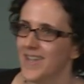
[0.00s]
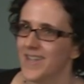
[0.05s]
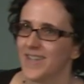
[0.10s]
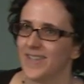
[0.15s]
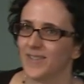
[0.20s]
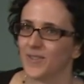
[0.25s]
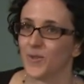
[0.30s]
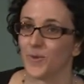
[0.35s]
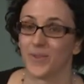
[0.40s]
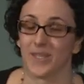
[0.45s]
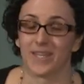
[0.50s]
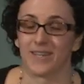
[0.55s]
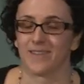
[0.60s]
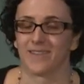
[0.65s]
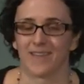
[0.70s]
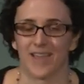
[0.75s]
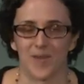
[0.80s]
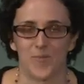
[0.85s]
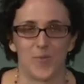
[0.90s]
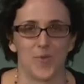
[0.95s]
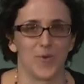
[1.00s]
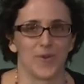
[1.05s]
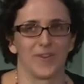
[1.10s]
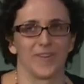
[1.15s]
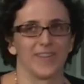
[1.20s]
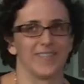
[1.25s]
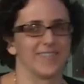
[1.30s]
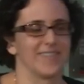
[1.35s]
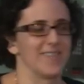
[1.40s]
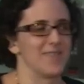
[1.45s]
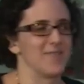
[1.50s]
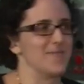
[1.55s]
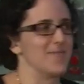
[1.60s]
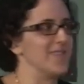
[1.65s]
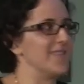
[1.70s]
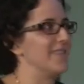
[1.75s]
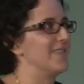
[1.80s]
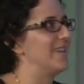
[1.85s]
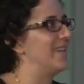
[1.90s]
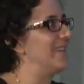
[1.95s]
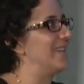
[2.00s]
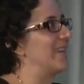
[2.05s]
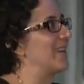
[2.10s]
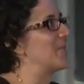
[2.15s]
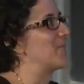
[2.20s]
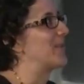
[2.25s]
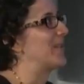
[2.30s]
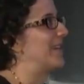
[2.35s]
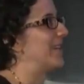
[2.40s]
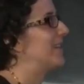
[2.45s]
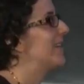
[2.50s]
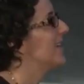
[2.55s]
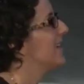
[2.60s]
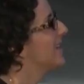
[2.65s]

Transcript: And so they got poor grades on them and, and they complained.